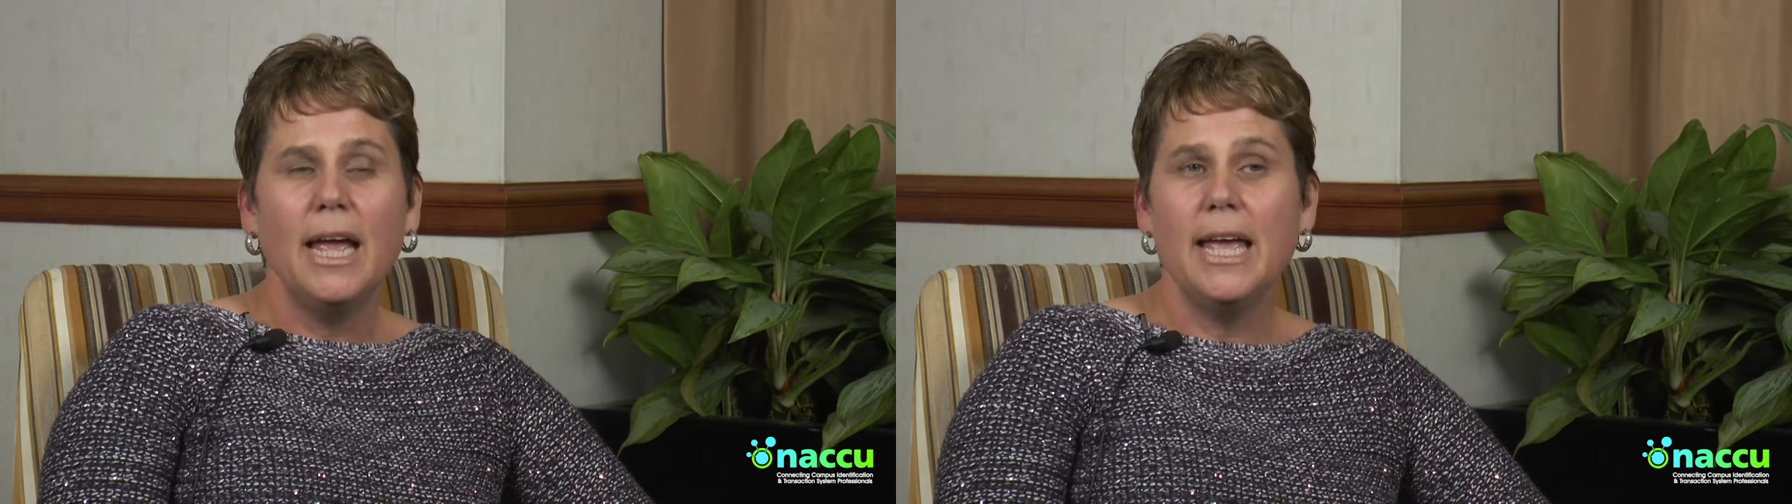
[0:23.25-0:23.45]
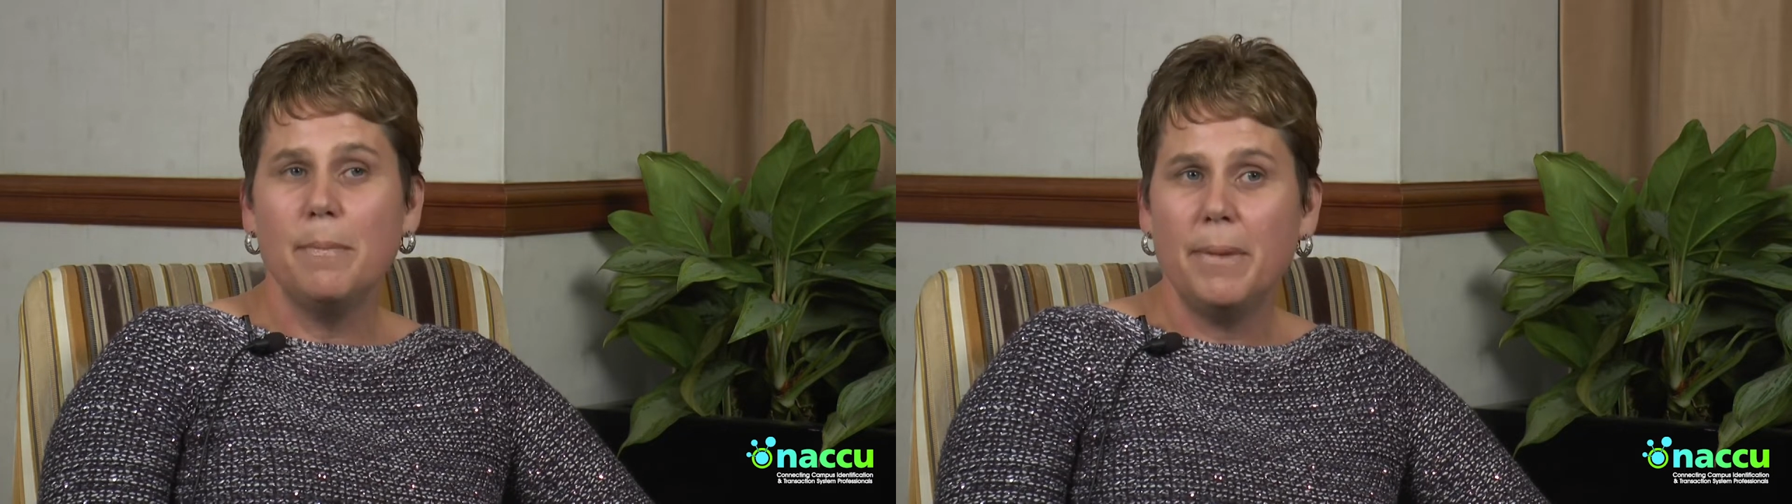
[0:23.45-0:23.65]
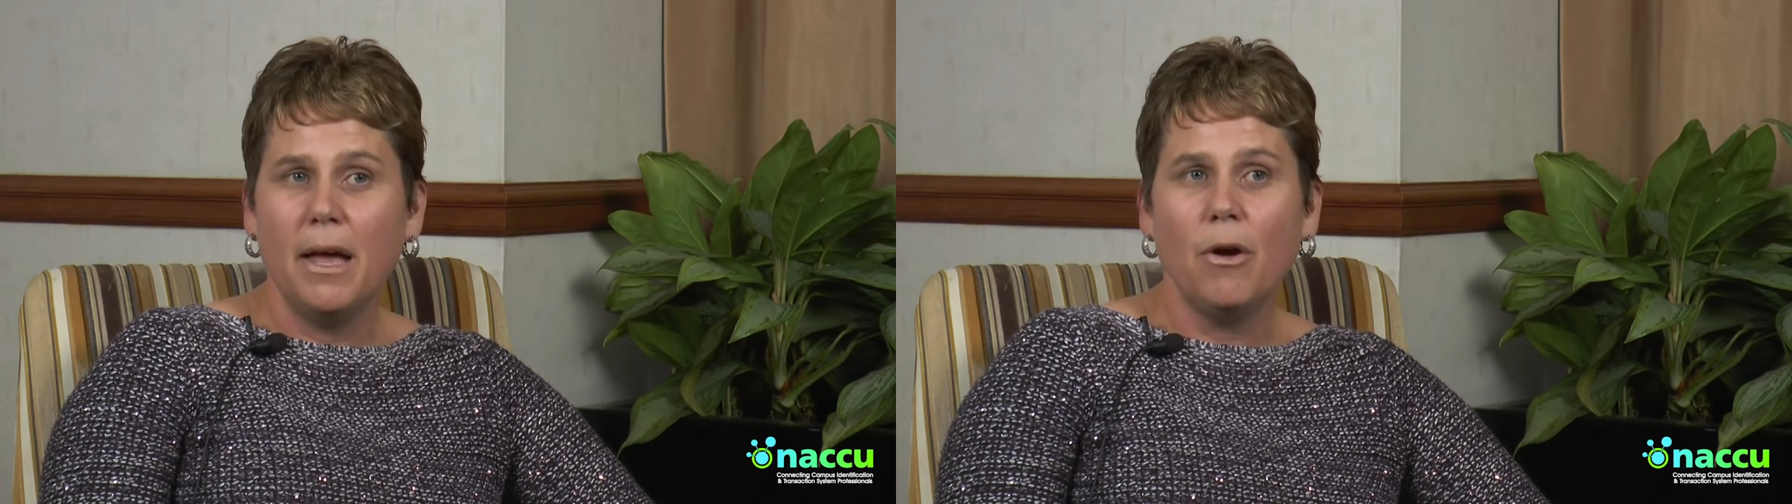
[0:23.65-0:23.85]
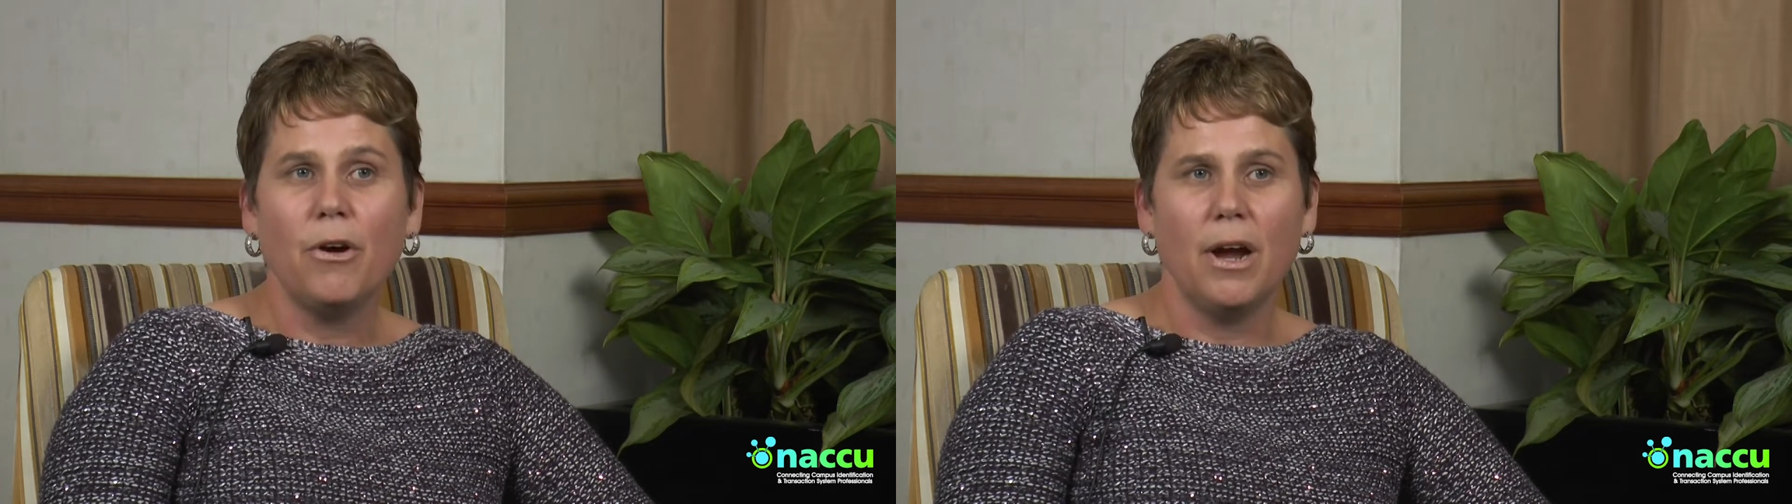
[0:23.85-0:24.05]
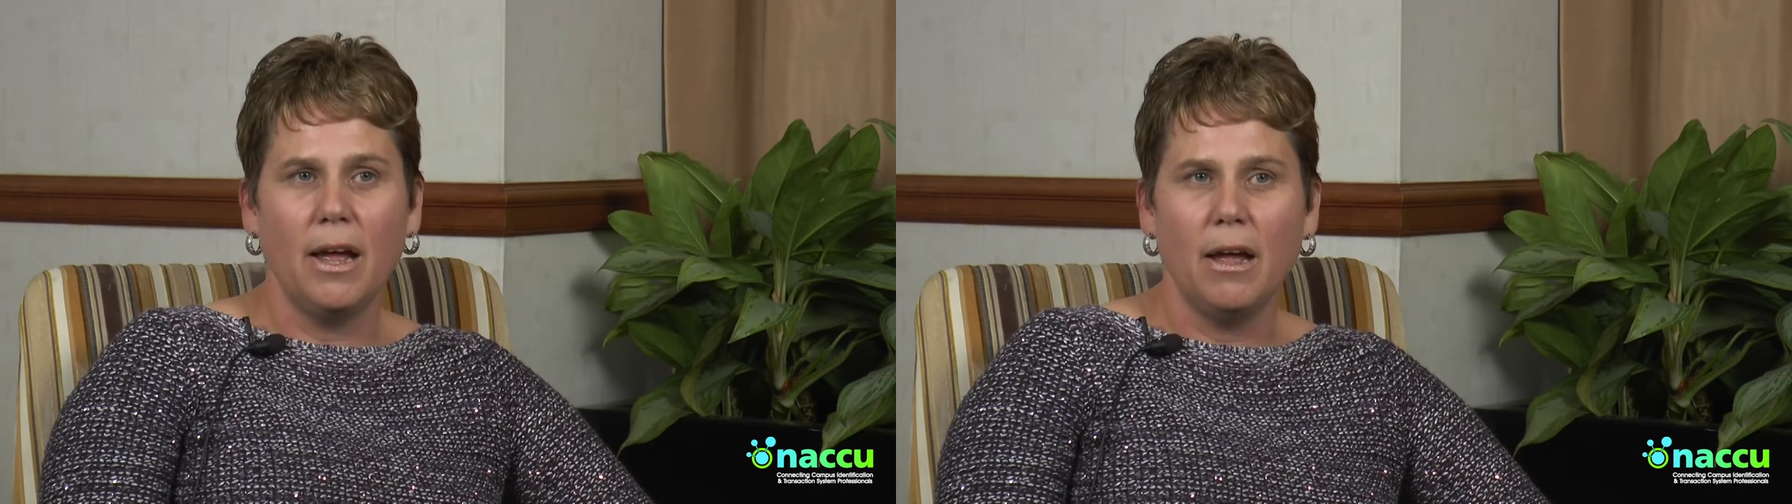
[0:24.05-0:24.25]
HIPAA
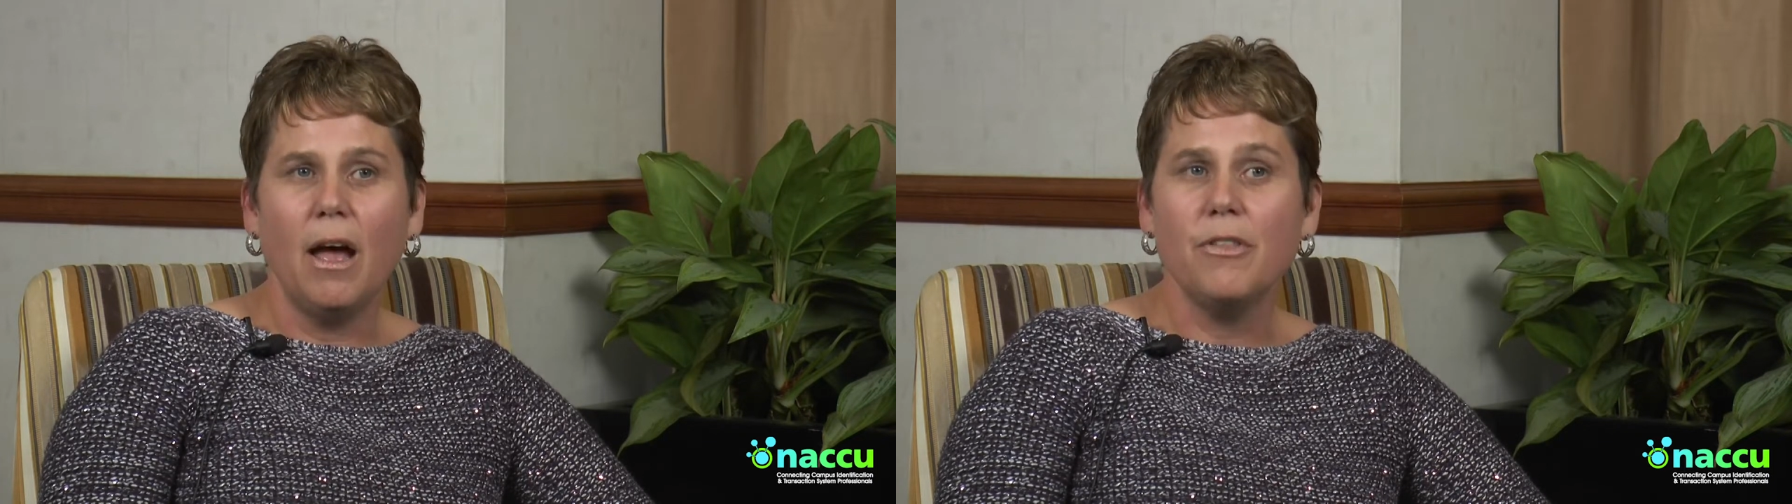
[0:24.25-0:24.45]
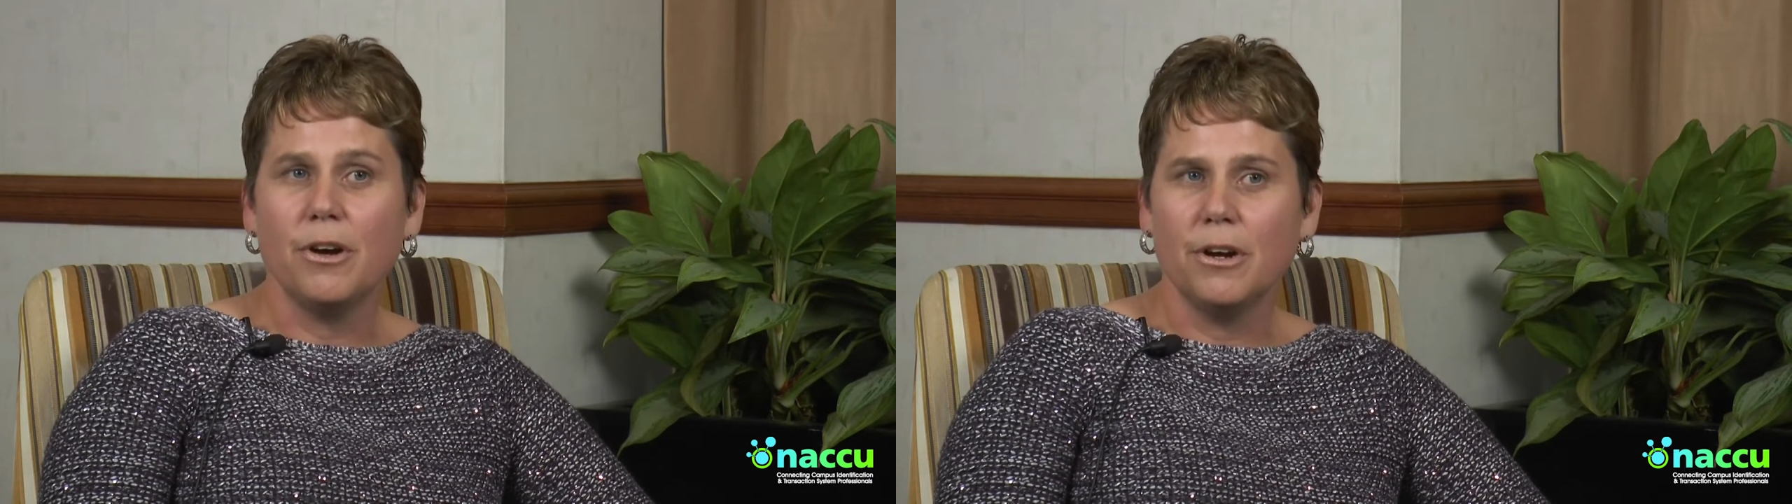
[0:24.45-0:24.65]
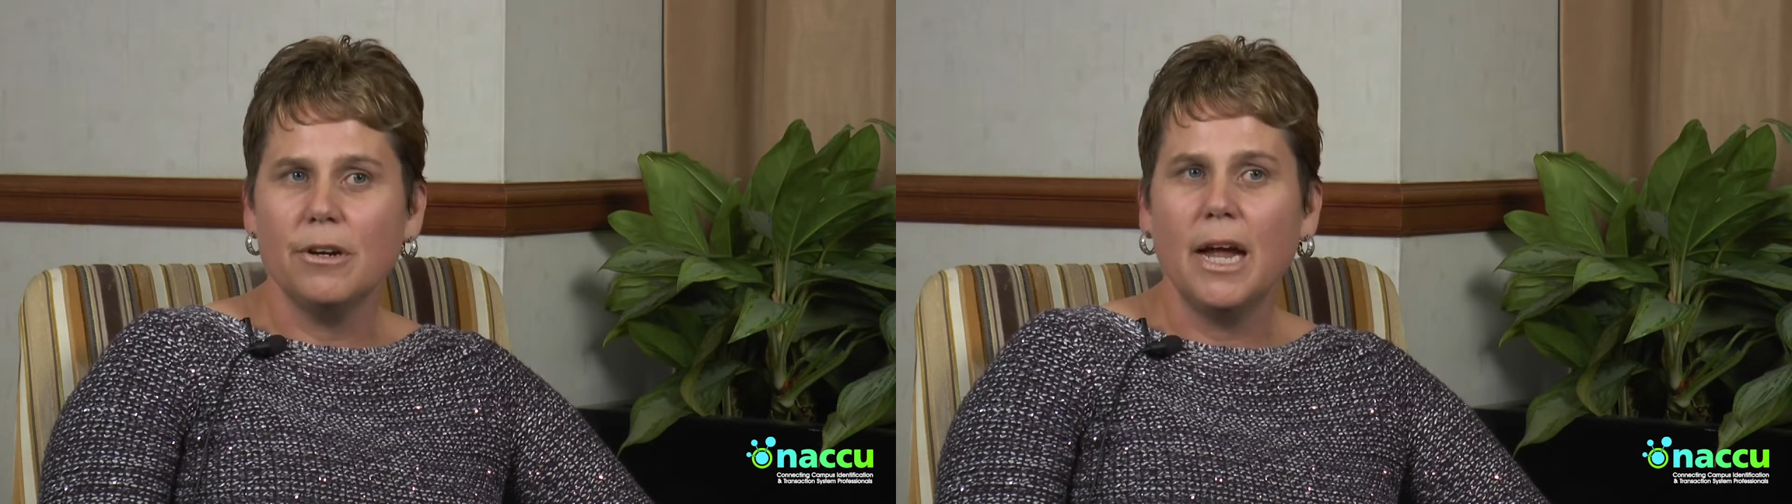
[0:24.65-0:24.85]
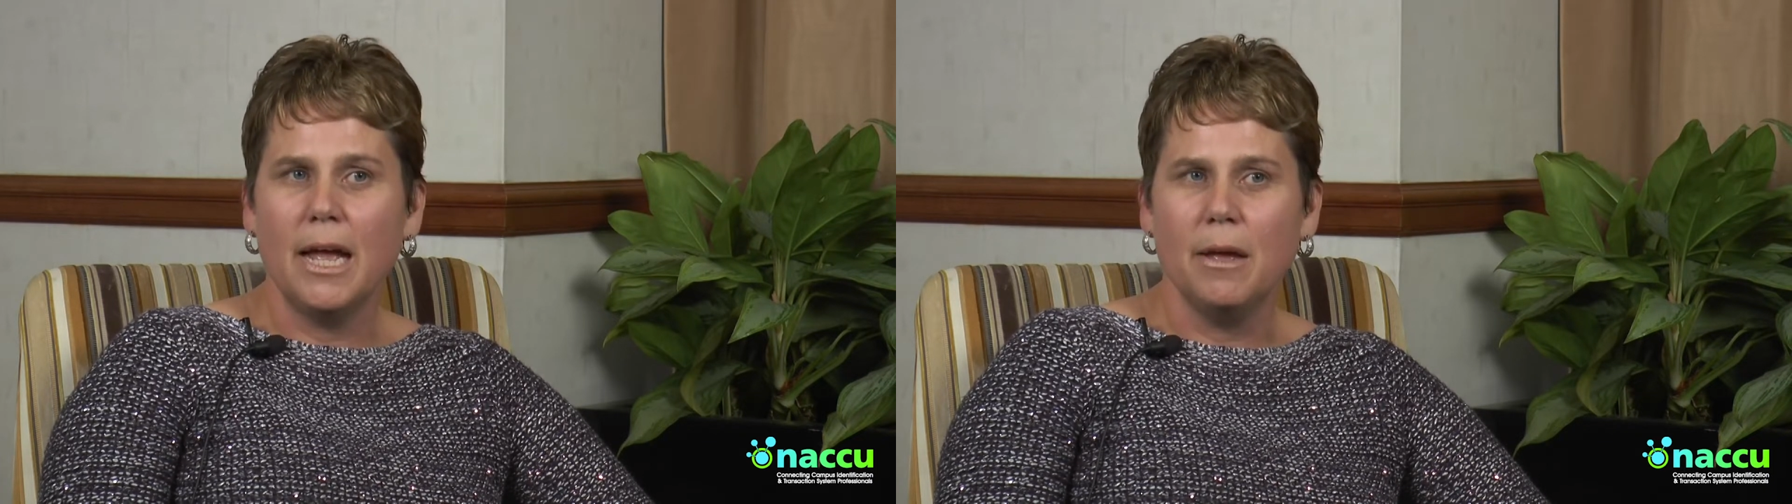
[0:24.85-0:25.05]
or other